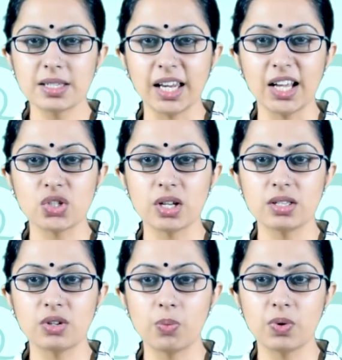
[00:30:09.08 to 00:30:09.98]
stage
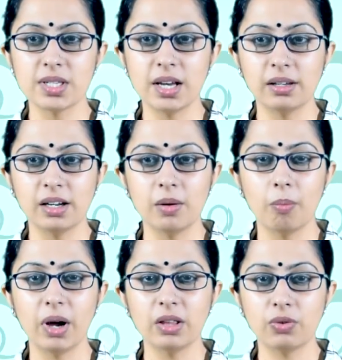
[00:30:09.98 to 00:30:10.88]
is represented
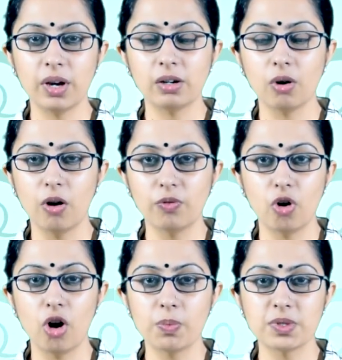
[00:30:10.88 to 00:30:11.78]
by threat of
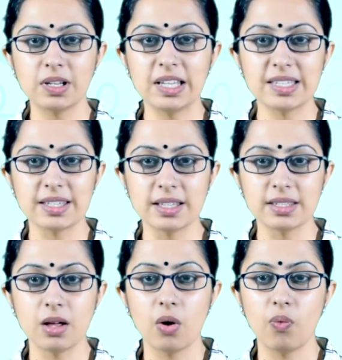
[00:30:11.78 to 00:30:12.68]
obsolescence
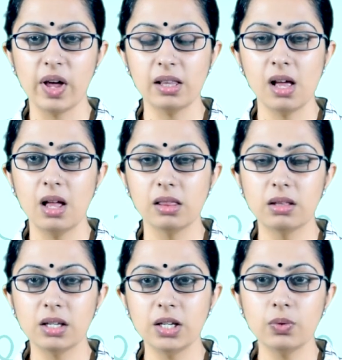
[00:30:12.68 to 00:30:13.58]
when
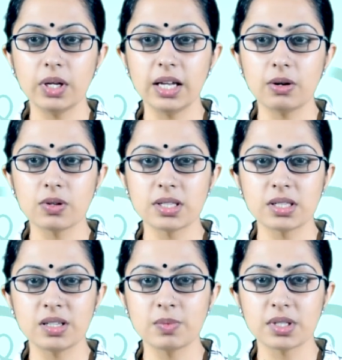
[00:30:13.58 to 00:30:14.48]
the new
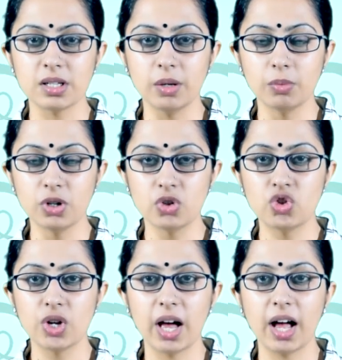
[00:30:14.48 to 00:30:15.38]
ecosystems emerge
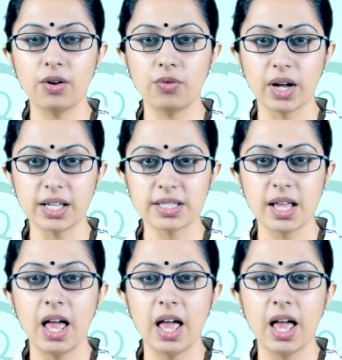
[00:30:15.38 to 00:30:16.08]
and rise